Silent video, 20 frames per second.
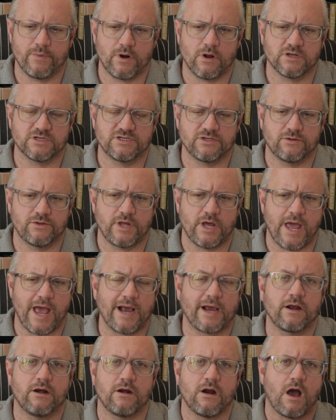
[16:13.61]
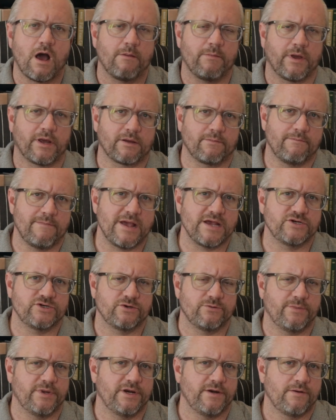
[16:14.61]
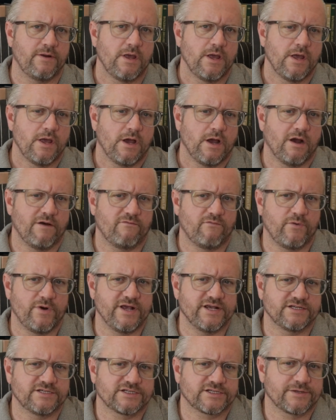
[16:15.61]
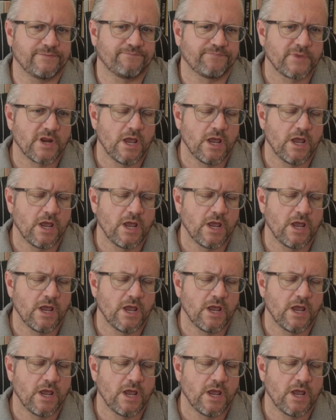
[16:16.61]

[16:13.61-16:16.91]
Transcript: but also the economic measurement of risk